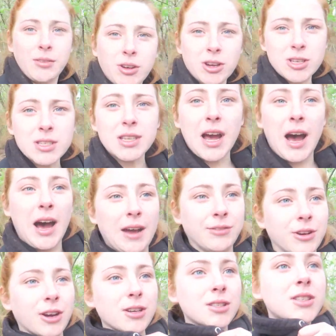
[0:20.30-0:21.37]
I've got to start
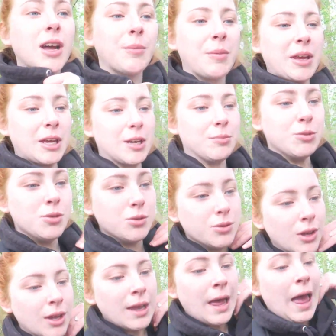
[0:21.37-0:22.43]
I've got to start making a
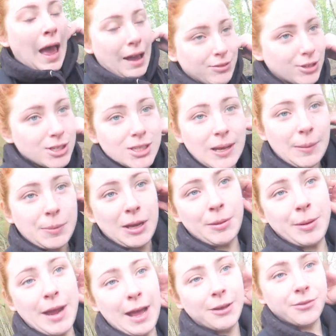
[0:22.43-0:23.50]
move I've got to start
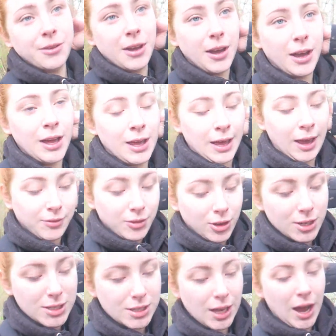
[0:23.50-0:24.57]
becoming healthier I've
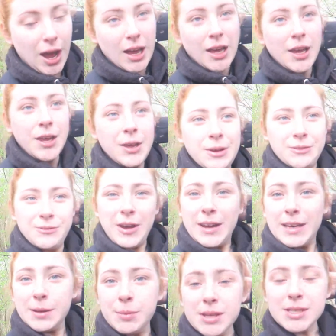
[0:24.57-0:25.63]
got to start
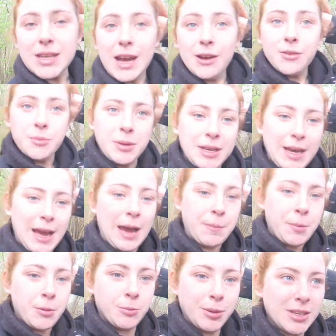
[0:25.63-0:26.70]
finding myself and being
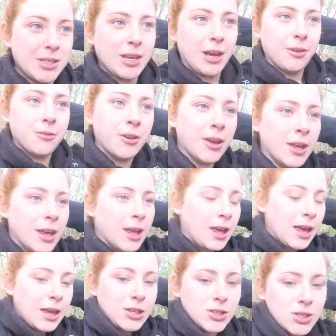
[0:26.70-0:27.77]
happy with myself
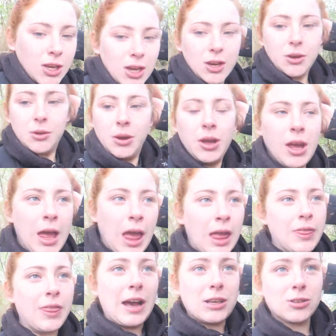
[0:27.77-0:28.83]
so
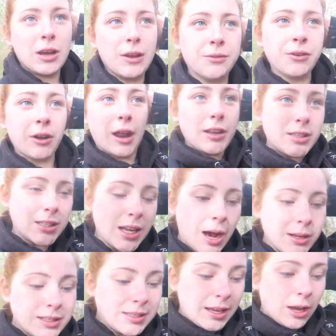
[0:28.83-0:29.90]
that's what I thought I'd
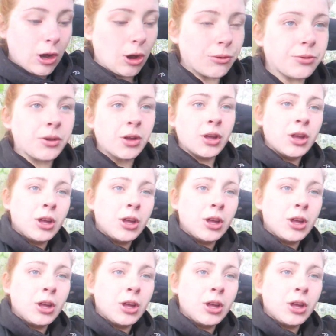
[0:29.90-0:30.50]
start today off